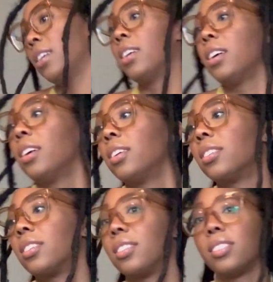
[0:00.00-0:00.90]

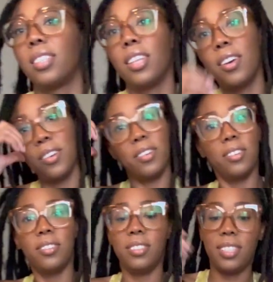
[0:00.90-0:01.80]

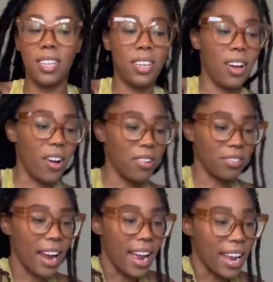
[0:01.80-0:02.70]
So, all
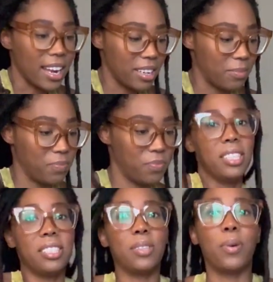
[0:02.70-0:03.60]
right.
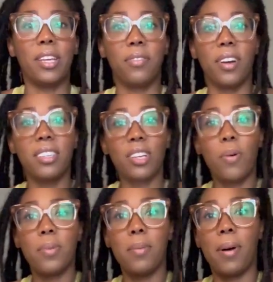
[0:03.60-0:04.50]
So when you first
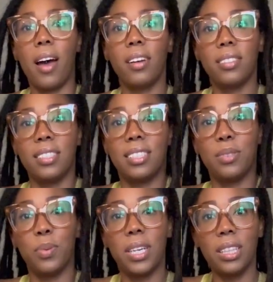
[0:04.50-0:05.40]
open the box, this is
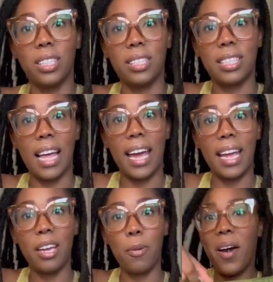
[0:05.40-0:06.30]
what it looks like.
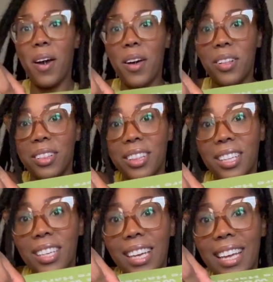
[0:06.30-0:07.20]

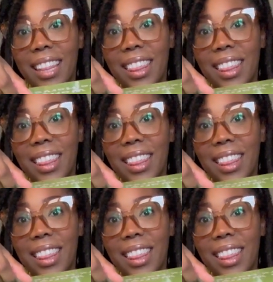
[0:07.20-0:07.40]
Look at